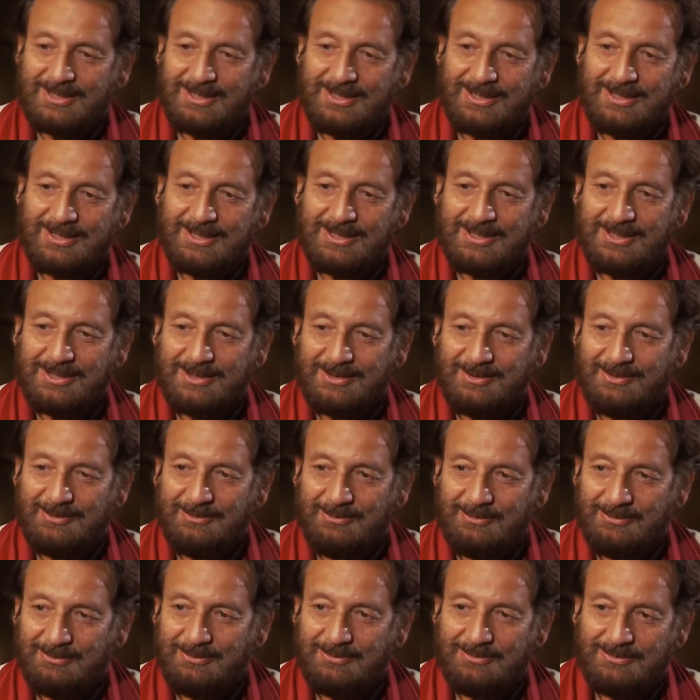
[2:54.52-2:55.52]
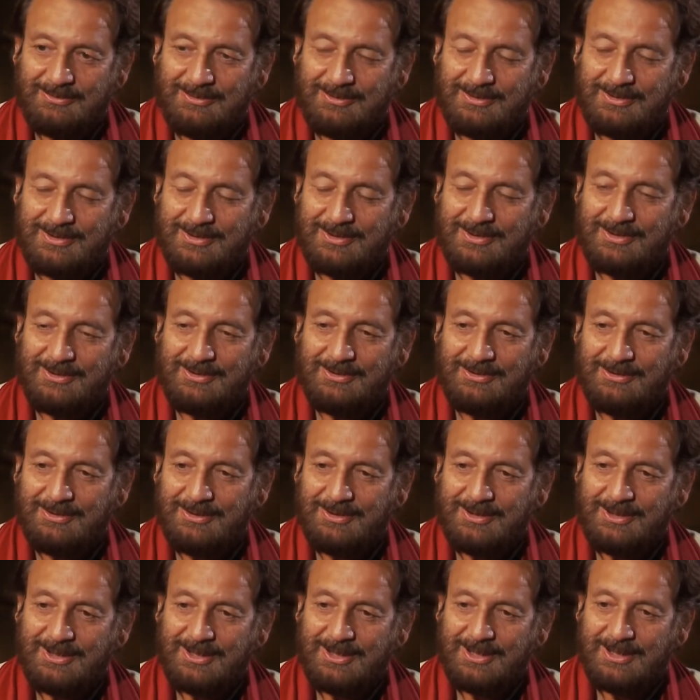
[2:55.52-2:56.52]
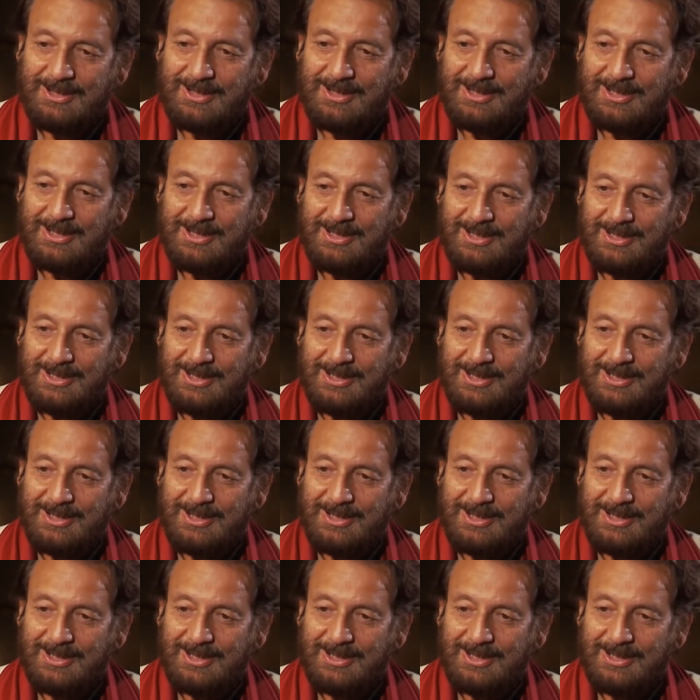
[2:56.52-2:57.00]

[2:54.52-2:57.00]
[no speech]